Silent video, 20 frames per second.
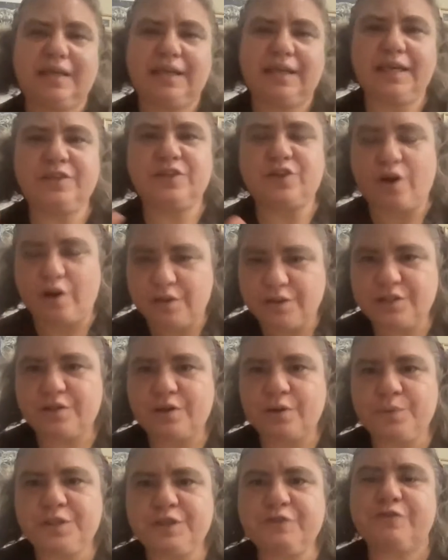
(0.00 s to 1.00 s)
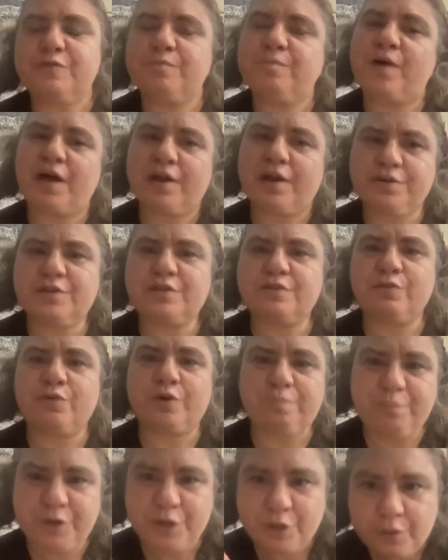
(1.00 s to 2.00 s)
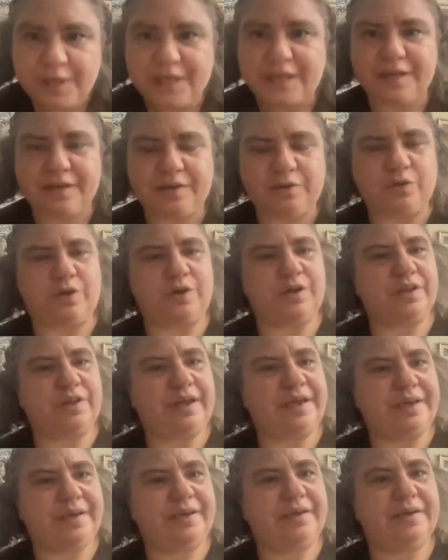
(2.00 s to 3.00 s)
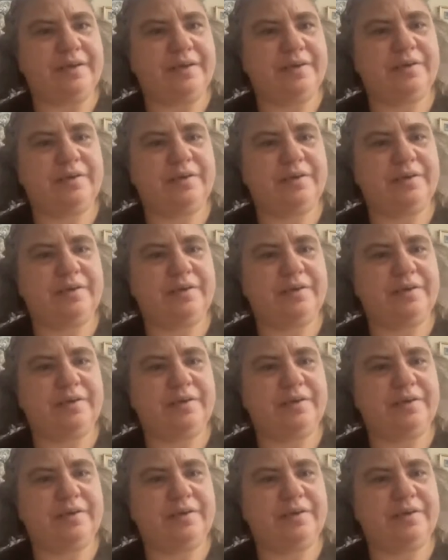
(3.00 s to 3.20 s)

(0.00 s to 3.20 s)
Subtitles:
It's also different models of what beauty can look like.